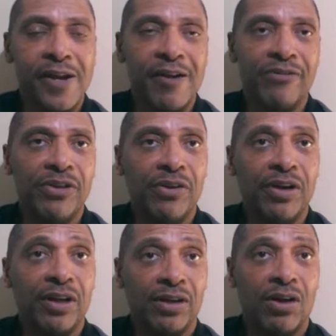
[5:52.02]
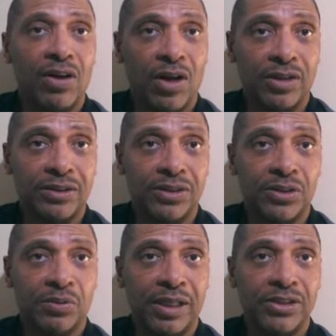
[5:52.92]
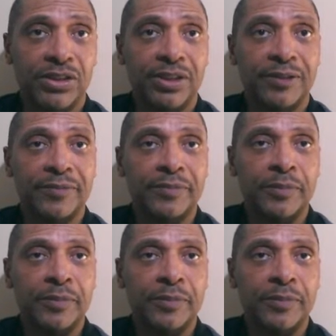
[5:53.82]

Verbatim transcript: if you're in a long haul situation,